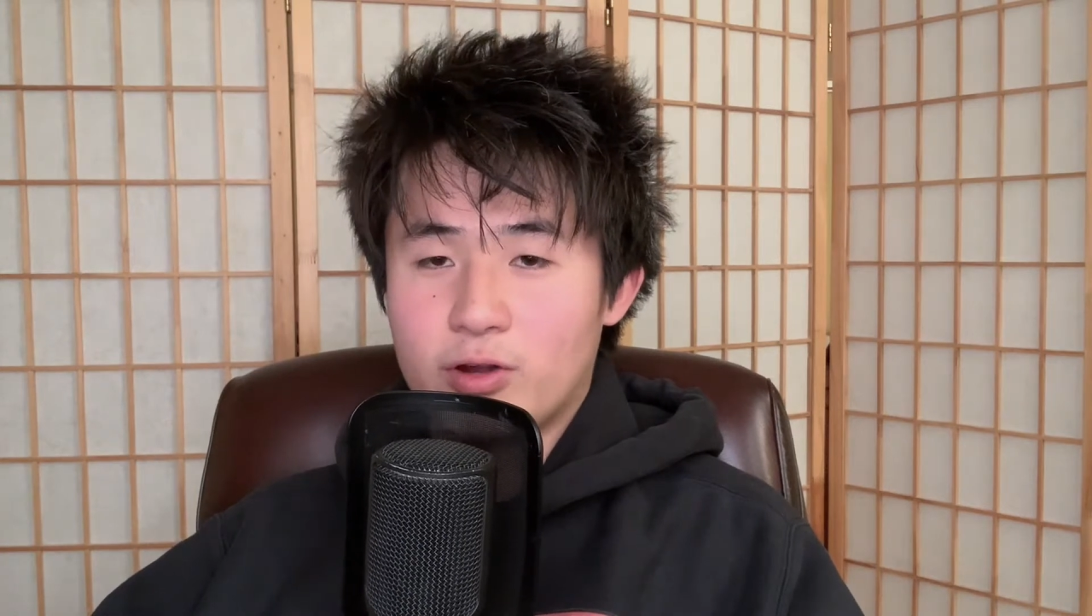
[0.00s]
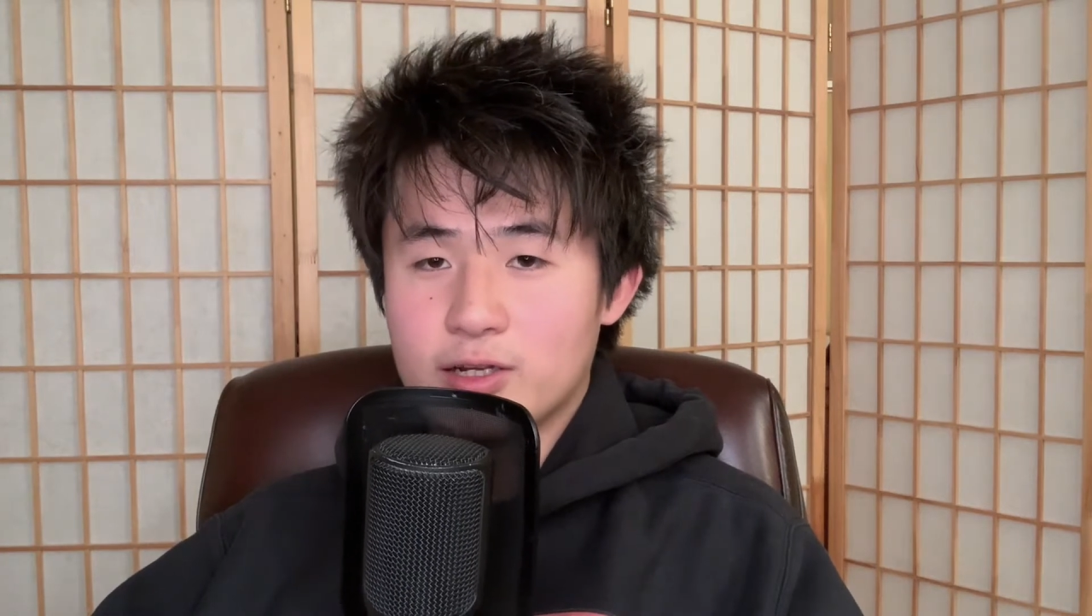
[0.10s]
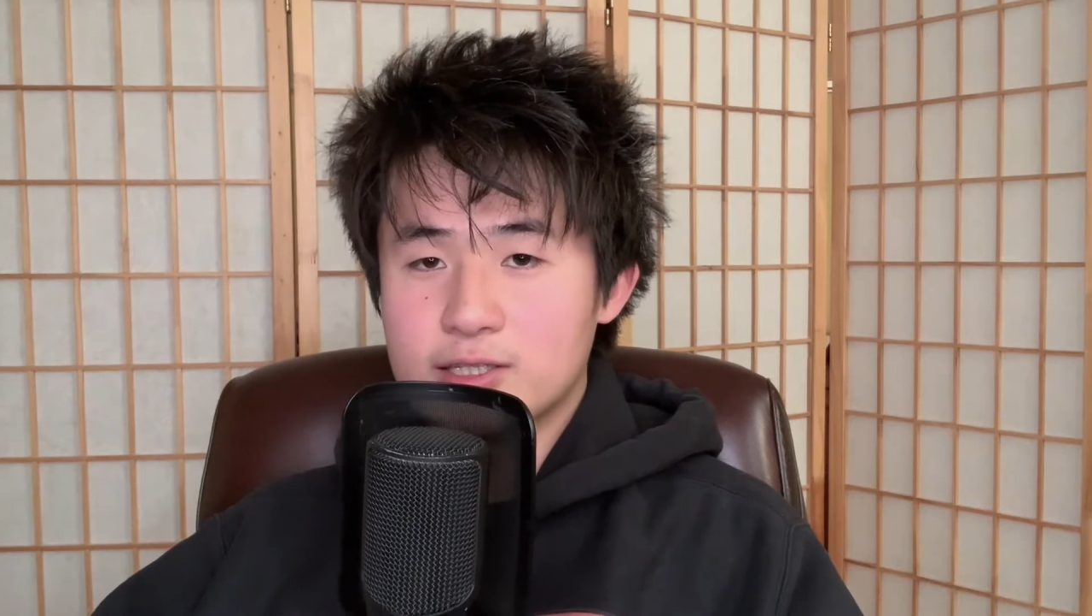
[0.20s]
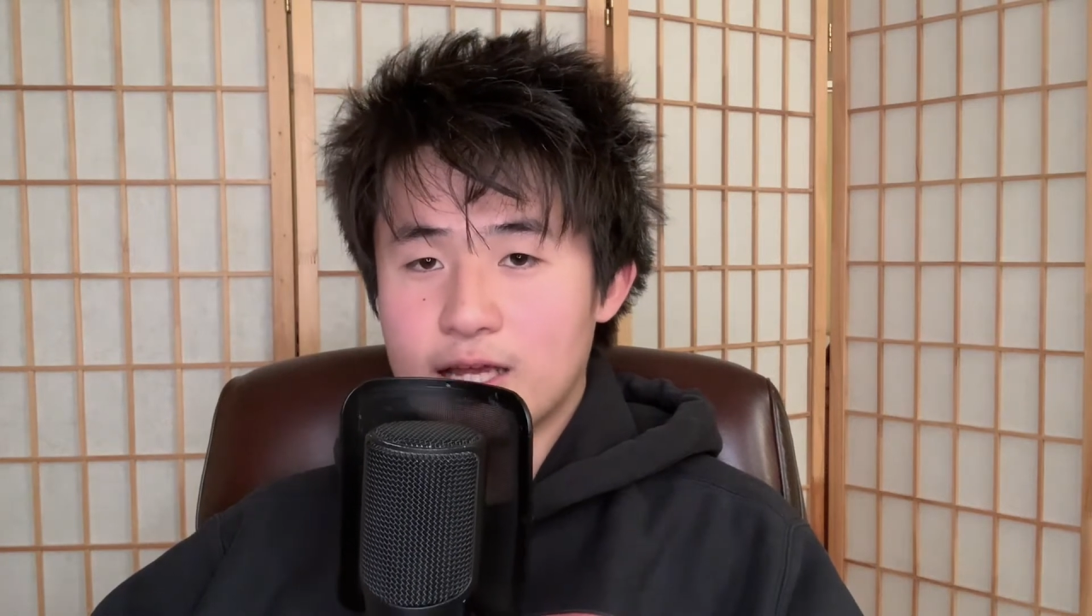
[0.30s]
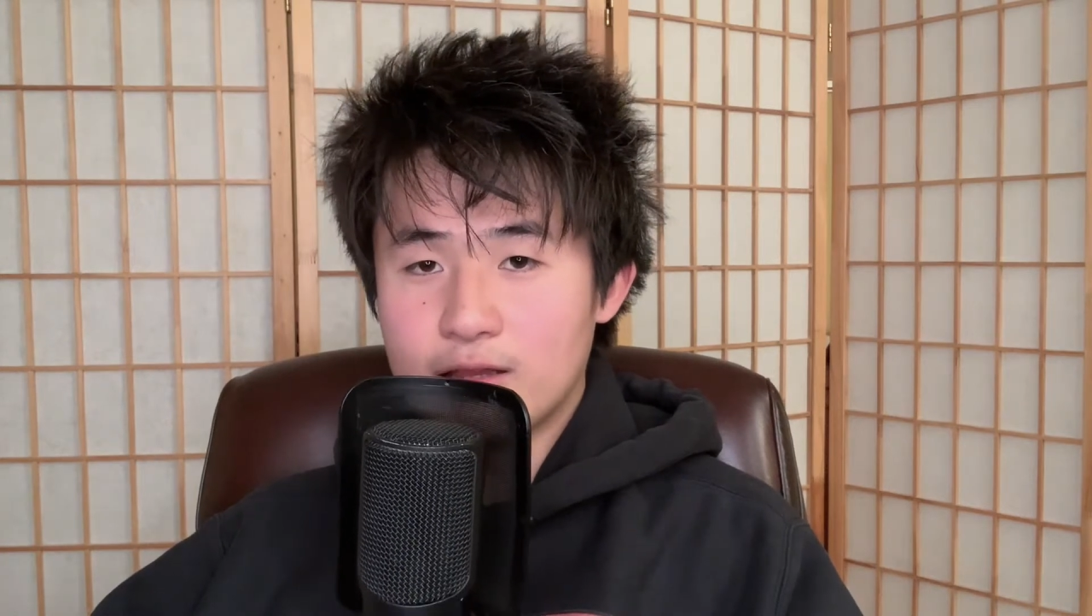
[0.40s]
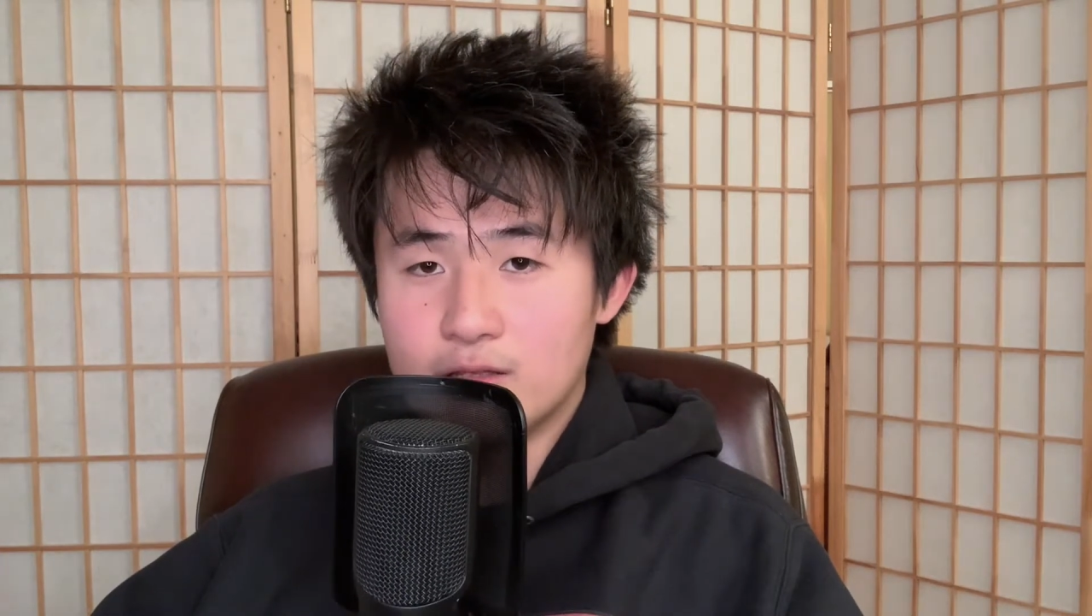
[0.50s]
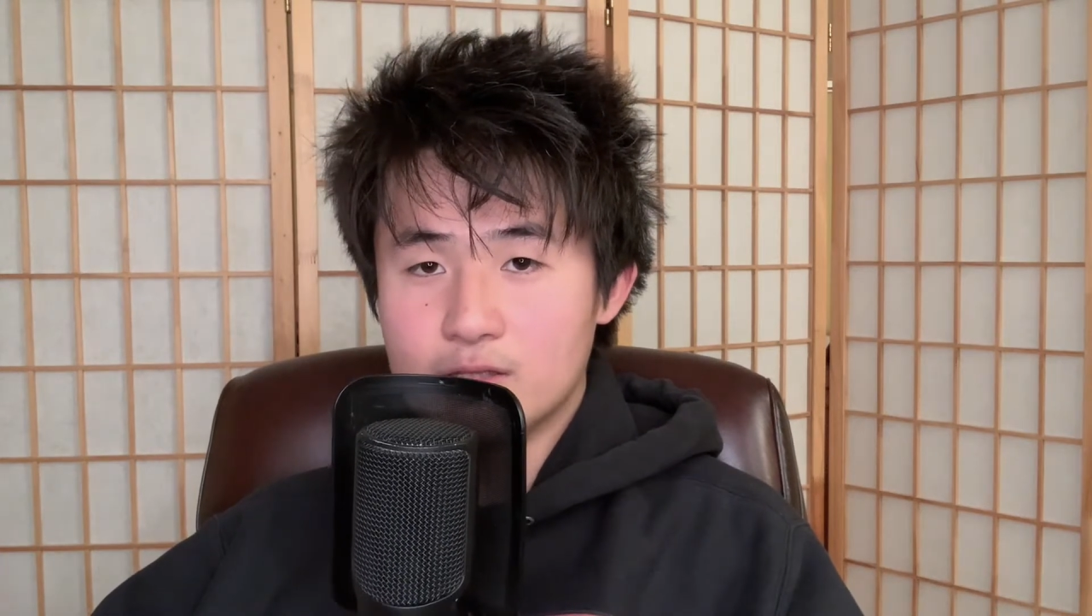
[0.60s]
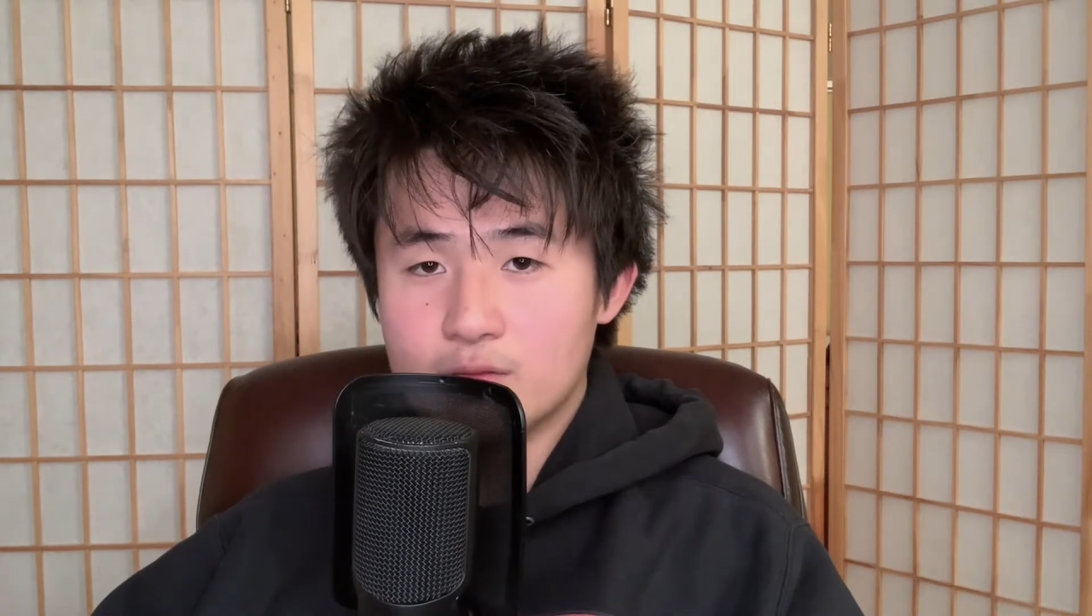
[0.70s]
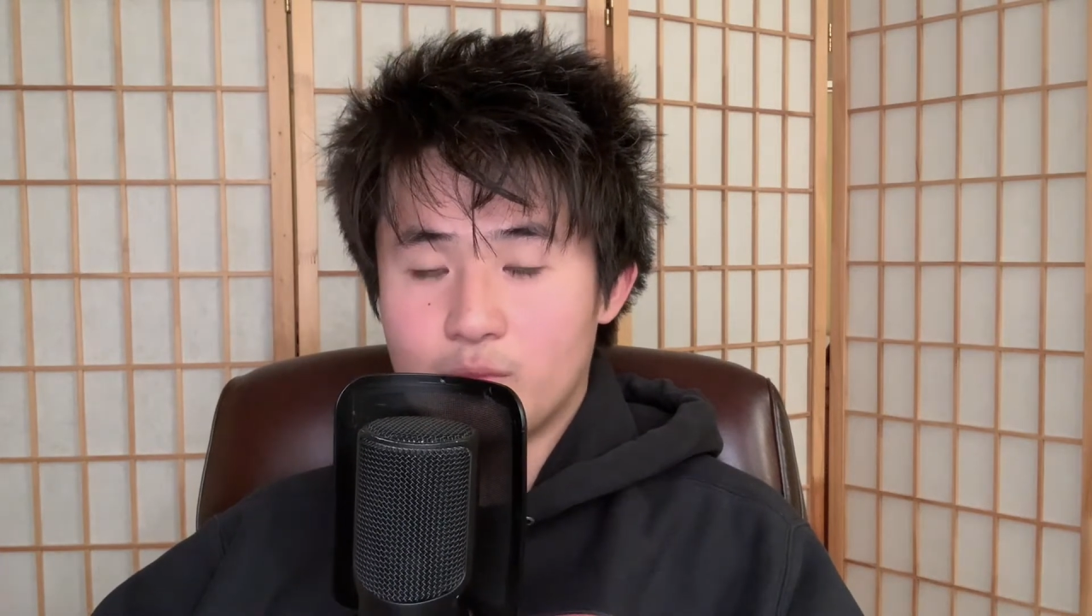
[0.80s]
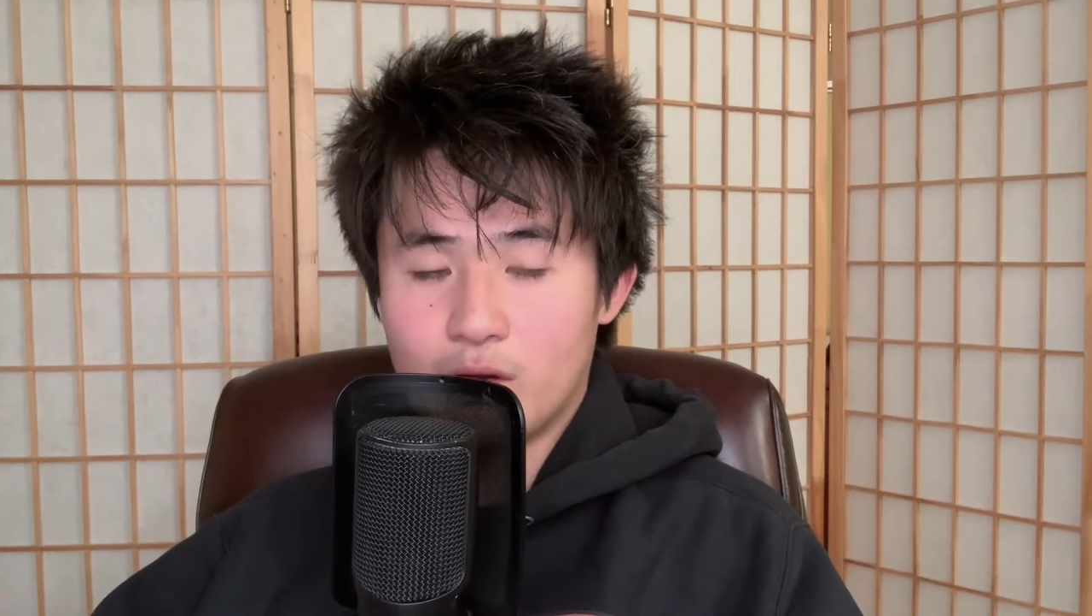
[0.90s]
write a
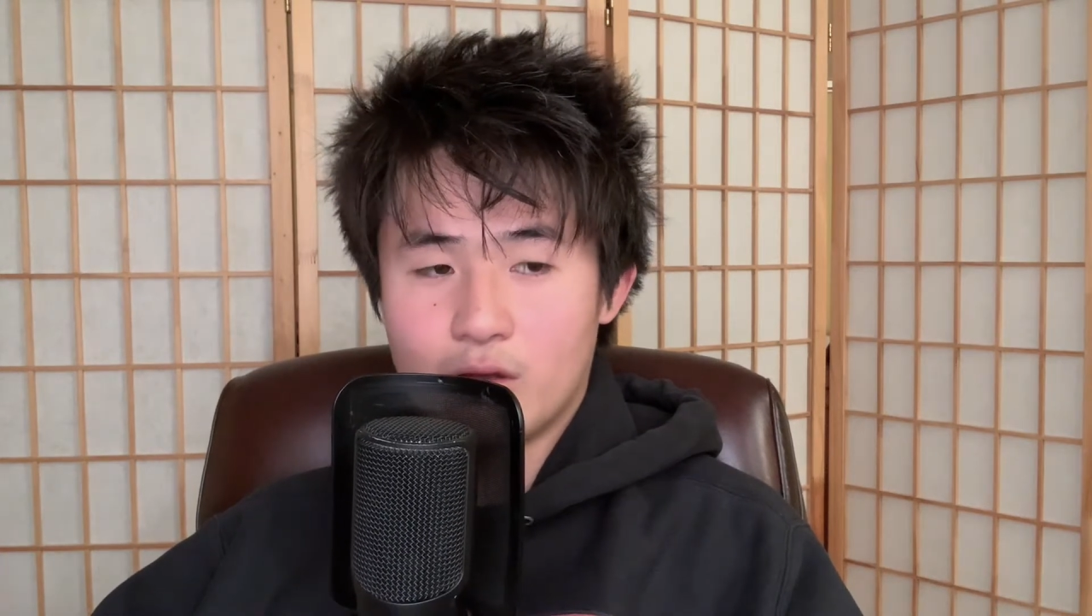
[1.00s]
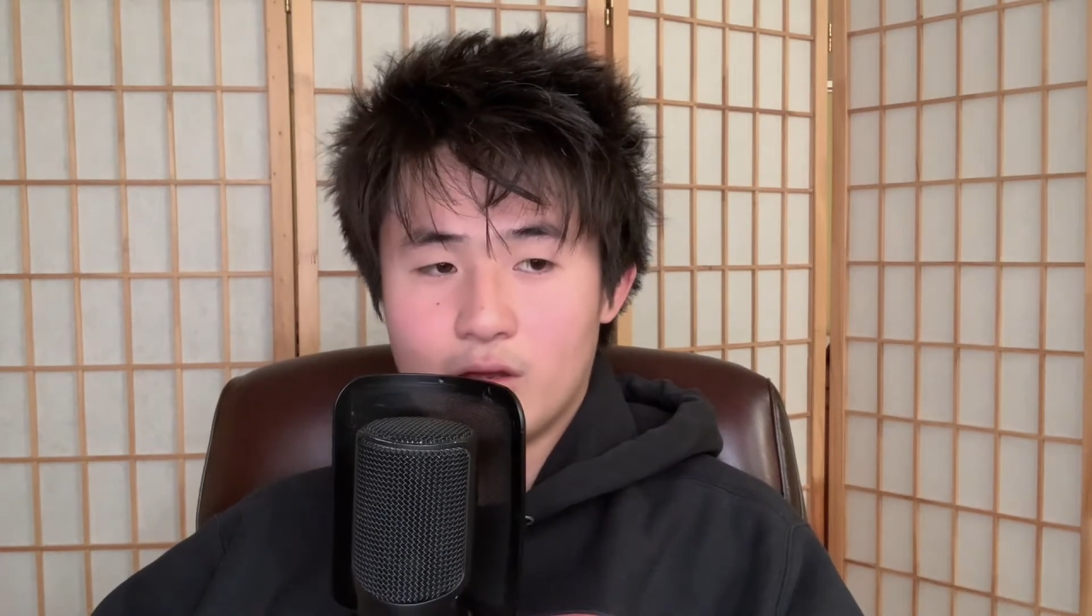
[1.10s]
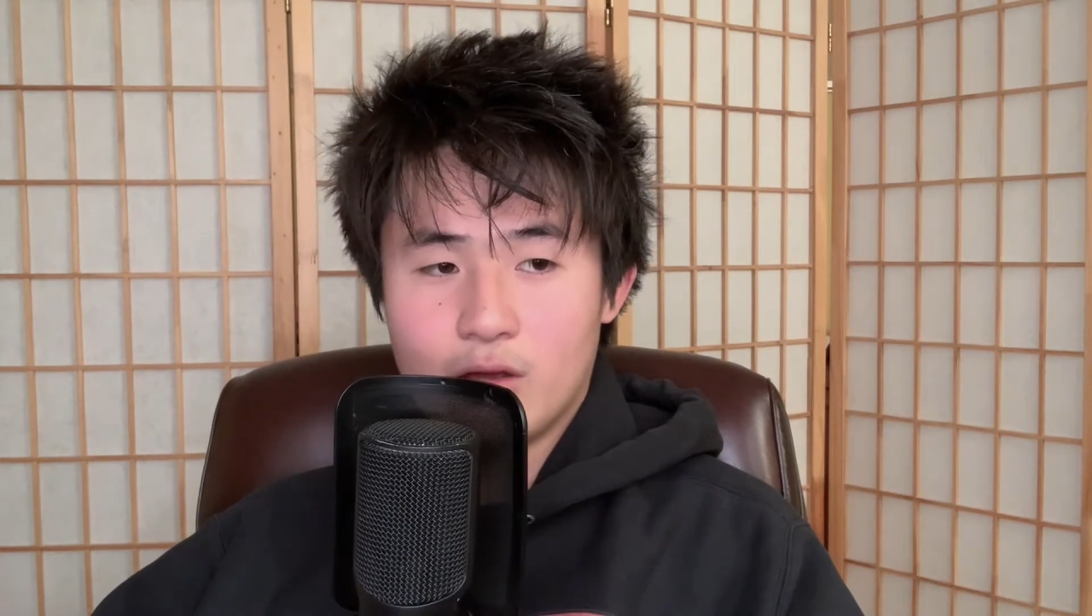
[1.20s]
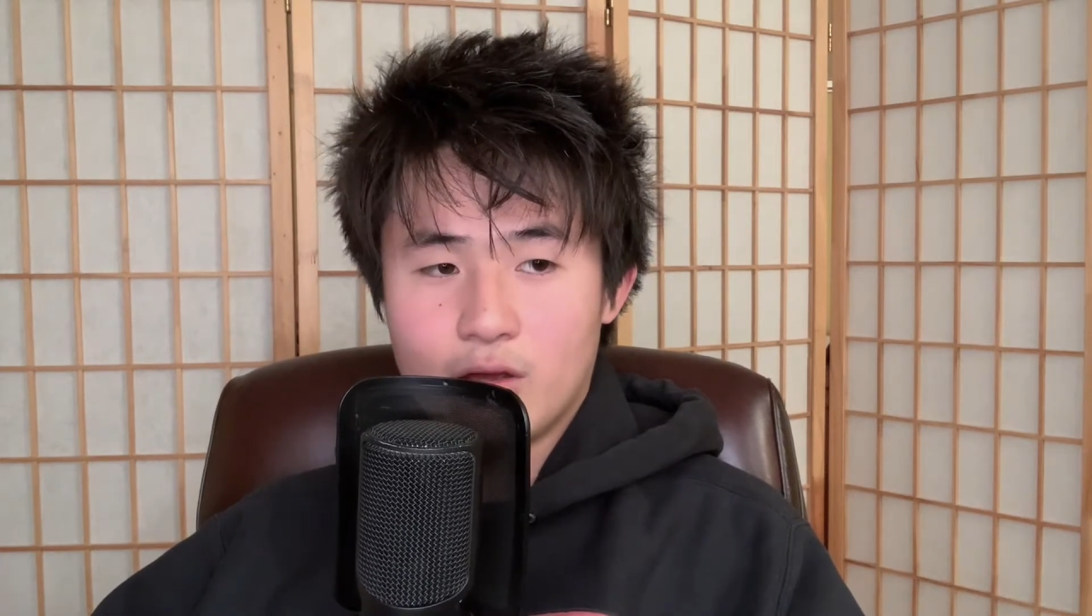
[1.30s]
sentence, but